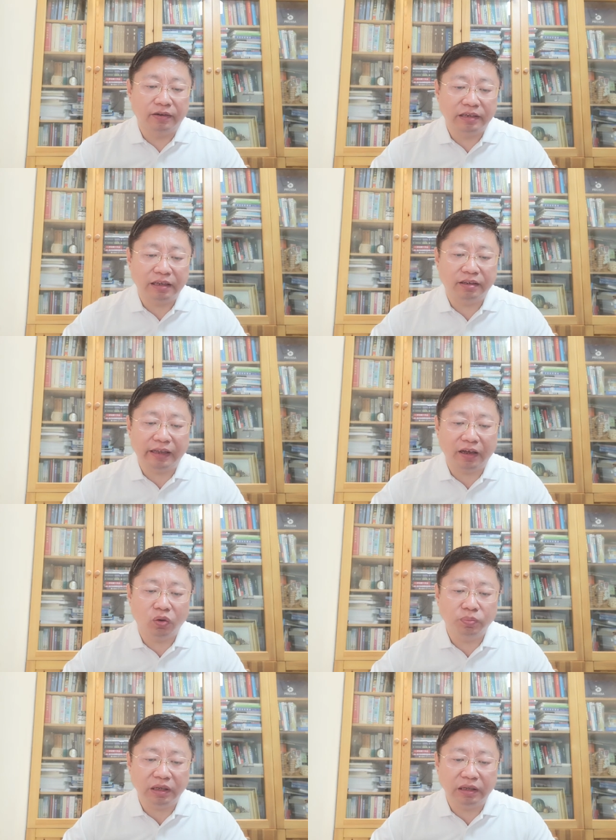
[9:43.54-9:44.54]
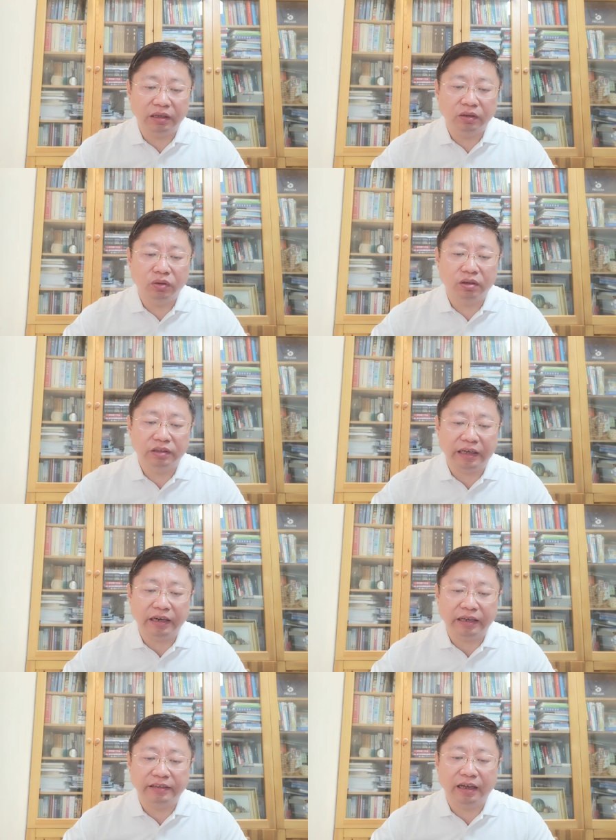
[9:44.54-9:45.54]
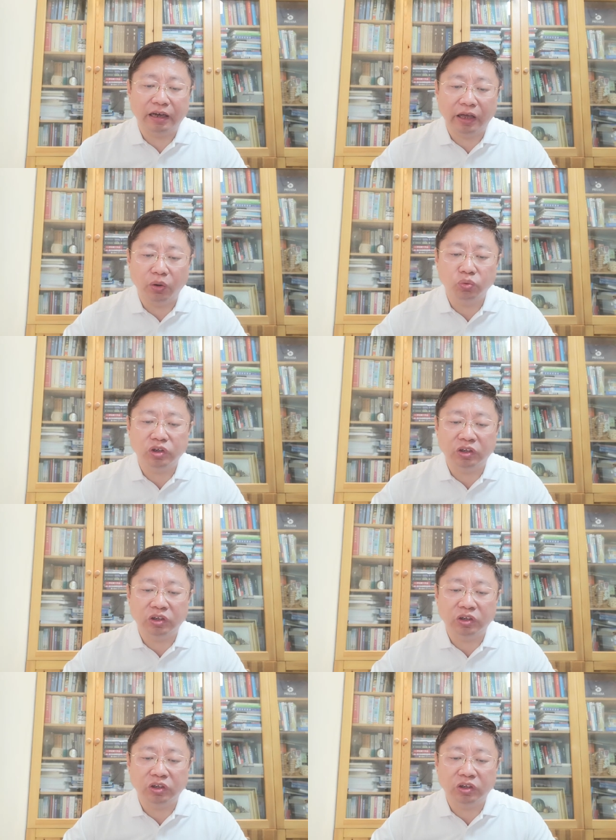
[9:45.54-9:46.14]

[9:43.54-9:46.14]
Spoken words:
That tell me there is a huge